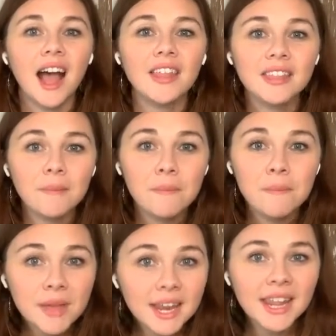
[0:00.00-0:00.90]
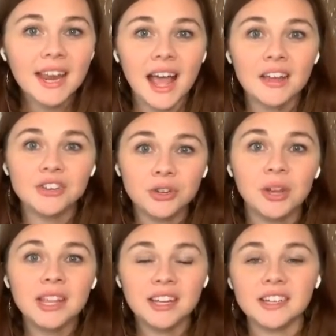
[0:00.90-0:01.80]
And the minute I do
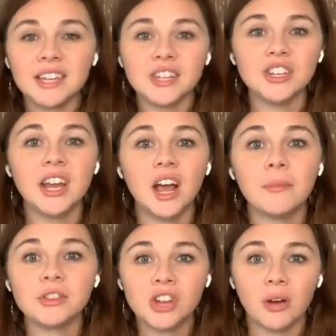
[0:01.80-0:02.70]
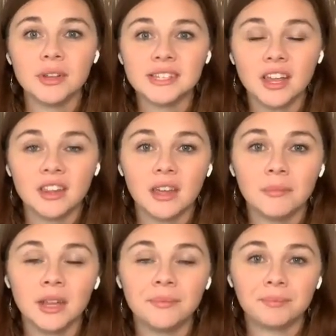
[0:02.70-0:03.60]
get their attention, I almost always tell them,